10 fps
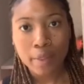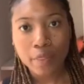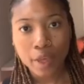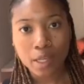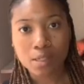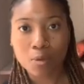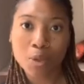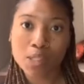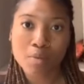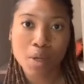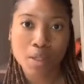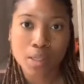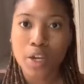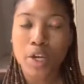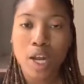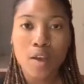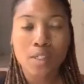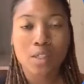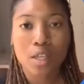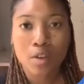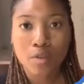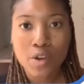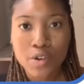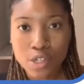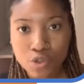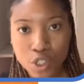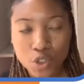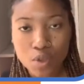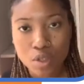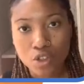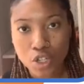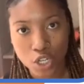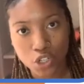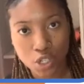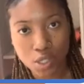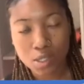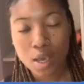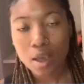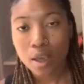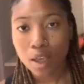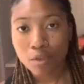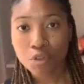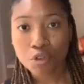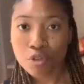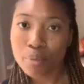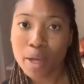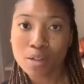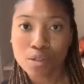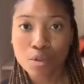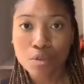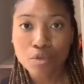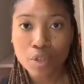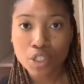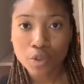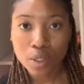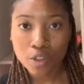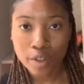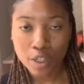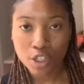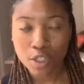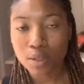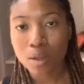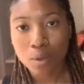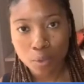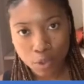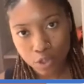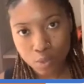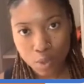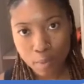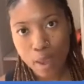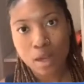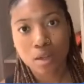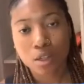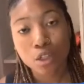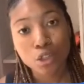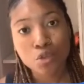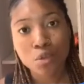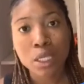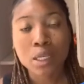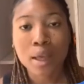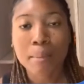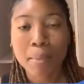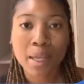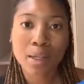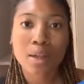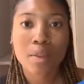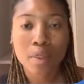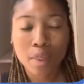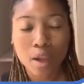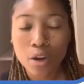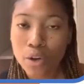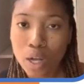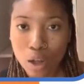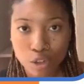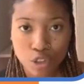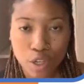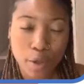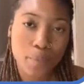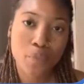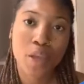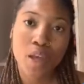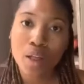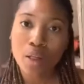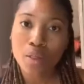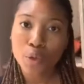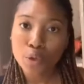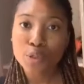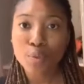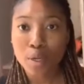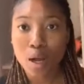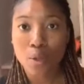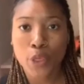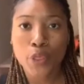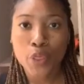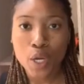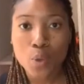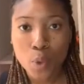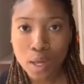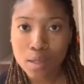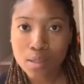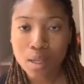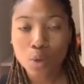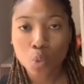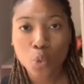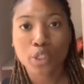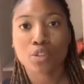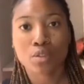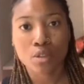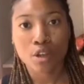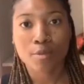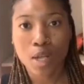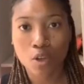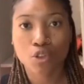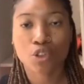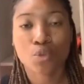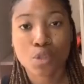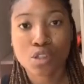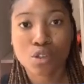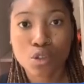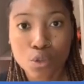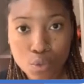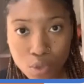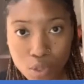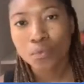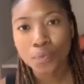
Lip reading: things and went about their lives and their various rituals and traditions. Every group had its own ritual and tradition, which is what made it unique and made it their culture. Those were now the three ways in which the term culture was used.